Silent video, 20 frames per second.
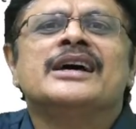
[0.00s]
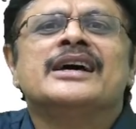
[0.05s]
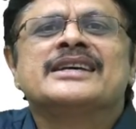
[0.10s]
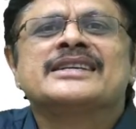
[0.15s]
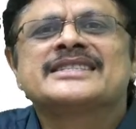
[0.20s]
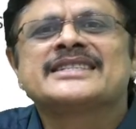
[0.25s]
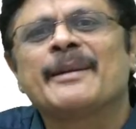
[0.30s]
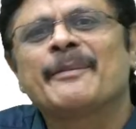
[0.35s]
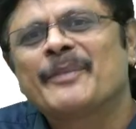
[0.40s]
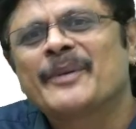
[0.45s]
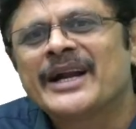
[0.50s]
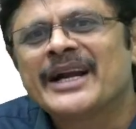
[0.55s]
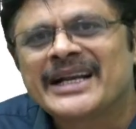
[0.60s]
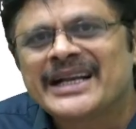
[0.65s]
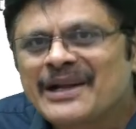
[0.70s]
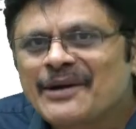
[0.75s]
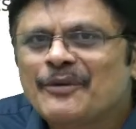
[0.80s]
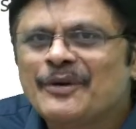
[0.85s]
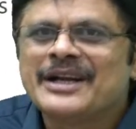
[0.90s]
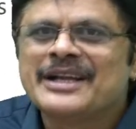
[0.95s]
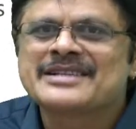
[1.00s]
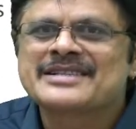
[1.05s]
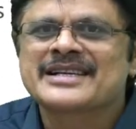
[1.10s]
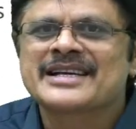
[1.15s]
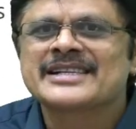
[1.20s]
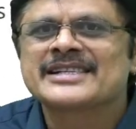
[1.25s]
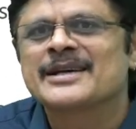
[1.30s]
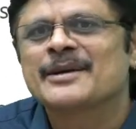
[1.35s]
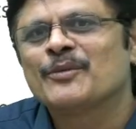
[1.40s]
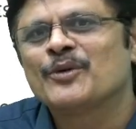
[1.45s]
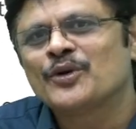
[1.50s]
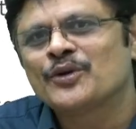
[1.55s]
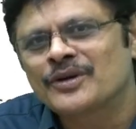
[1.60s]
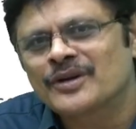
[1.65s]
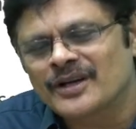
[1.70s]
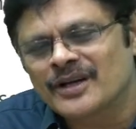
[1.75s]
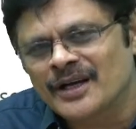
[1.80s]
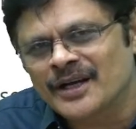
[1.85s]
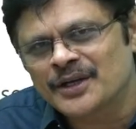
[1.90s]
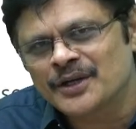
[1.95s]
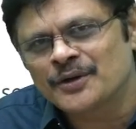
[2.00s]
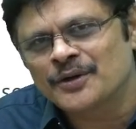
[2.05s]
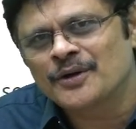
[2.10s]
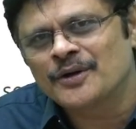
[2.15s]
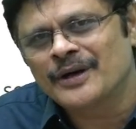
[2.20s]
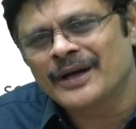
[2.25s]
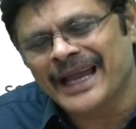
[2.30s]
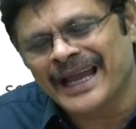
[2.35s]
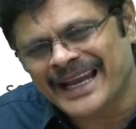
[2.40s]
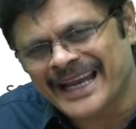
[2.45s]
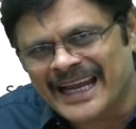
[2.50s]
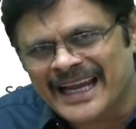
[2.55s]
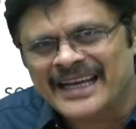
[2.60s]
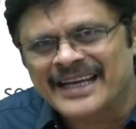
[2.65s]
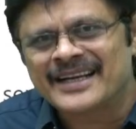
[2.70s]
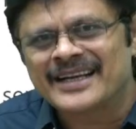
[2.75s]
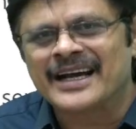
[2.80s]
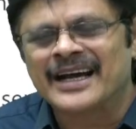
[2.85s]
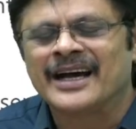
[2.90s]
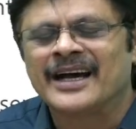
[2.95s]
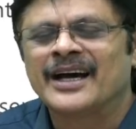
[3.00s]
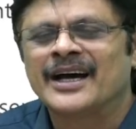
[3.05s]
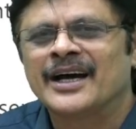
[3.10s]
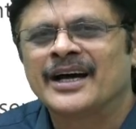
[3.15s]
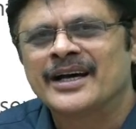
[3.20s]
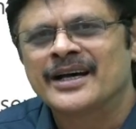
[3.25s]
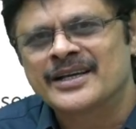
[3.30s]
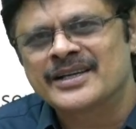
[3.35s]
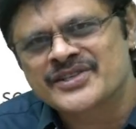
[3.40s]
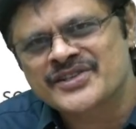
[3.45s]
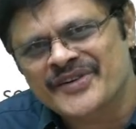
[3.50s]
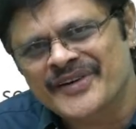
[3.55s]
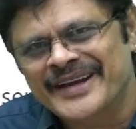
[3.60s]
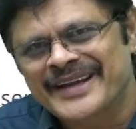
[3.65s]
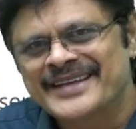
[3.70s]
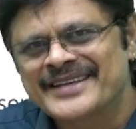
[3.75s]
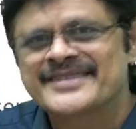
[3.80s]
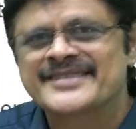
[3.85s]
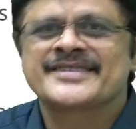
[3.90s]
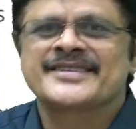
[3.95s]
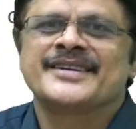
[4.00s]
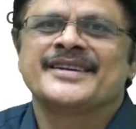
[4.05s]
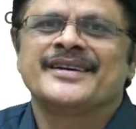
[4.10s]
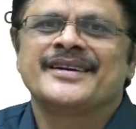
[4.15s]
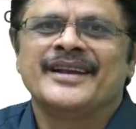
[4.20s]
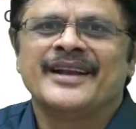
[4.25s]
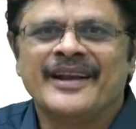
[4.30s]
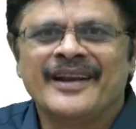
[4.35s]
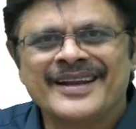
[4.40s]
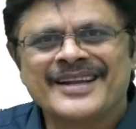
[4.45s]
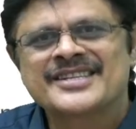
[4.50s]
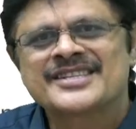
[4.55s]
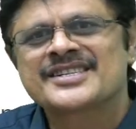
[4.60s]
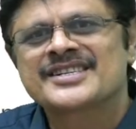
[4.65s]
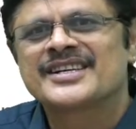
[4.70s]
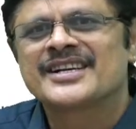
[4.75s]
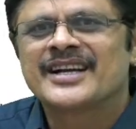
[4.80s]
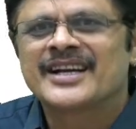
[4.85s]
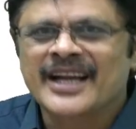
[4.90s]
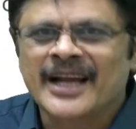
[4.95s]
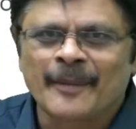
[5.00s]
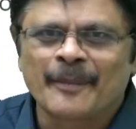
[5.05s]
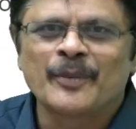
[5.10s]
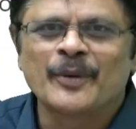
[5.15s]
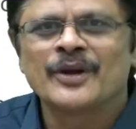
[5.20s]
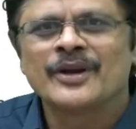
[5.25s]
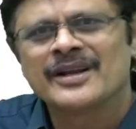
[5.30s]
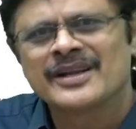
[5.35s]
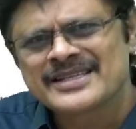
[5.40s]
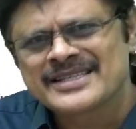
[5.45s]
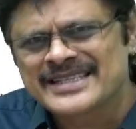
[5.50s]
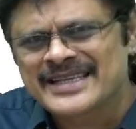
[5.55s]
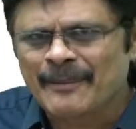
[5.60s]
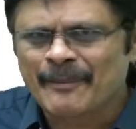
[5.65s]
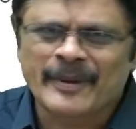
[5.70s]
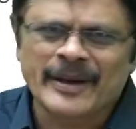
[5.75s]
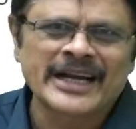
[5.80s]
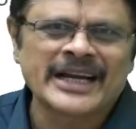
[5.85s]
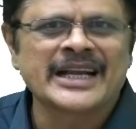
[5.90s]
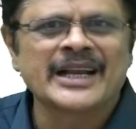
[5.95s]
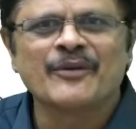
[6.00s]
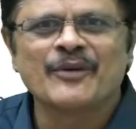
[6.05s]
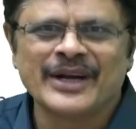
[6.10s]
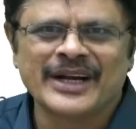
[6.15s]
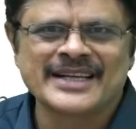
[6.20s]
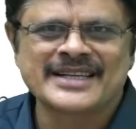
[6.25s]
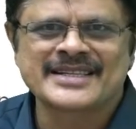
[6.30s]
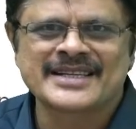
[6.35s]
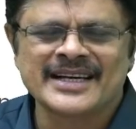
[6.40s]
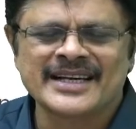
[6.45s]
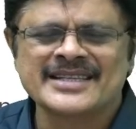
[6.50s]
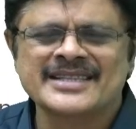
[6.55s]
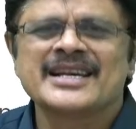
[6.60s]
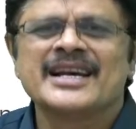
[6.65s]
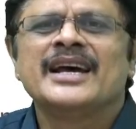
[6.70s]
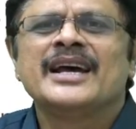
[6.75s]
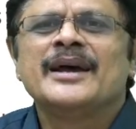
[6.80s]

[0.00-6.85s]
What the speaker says: Separately, we discuss about, again, strings, list, tuple, separately we discuss.